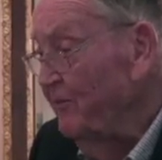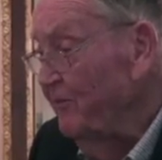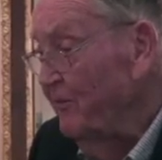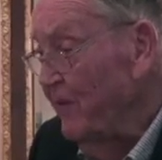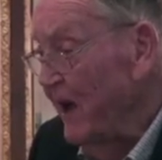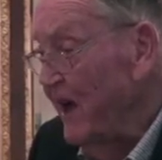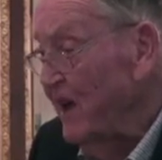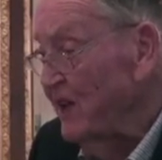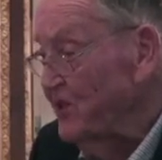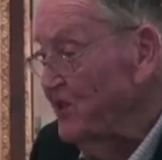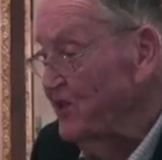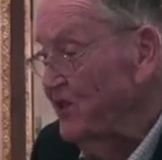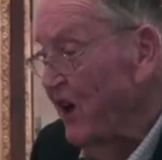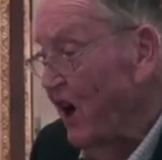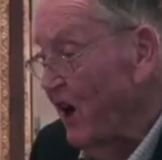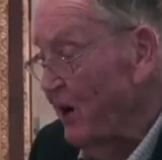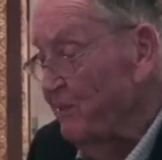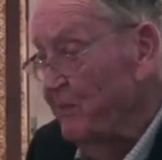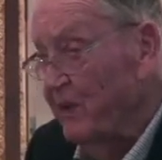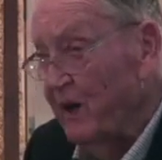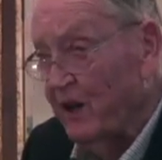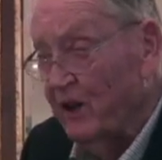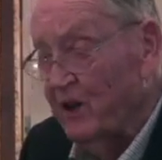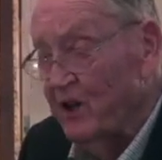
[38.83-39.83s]
bad
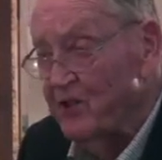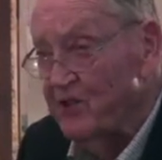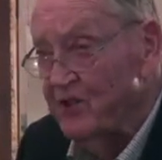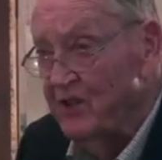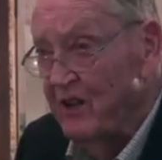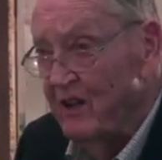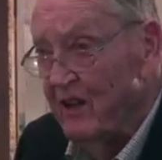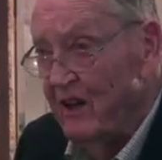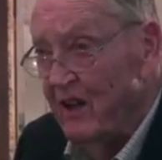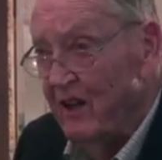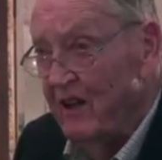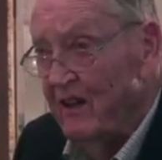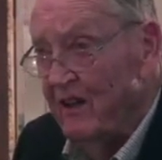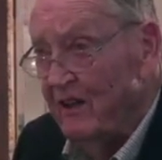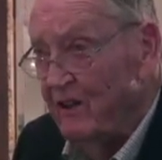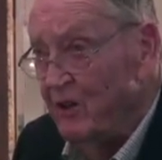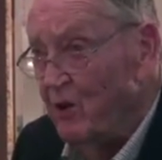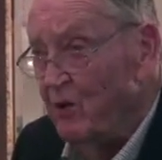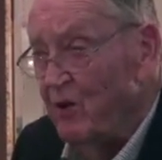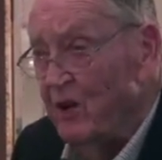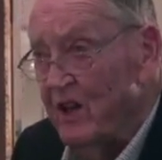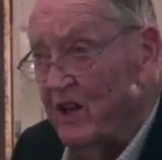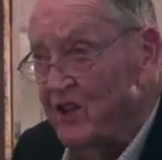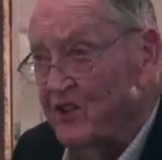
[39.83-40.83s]
stock pickers
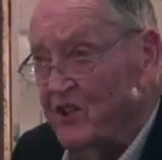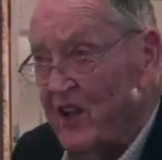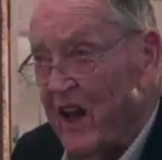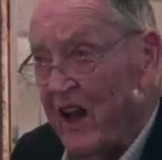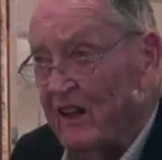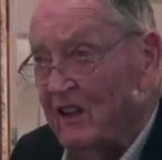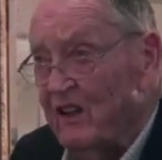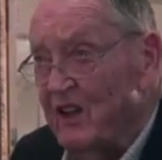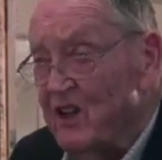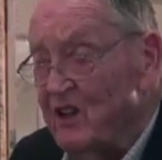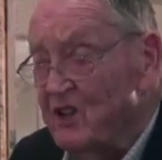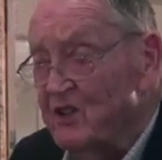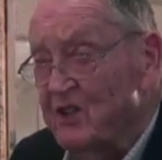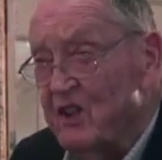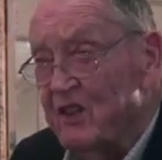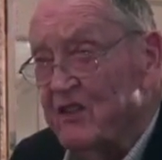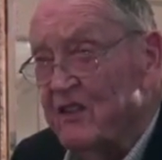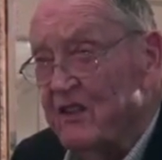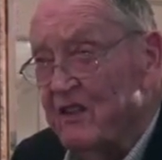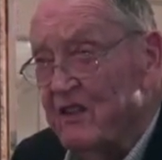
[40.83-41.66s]
doing exactly as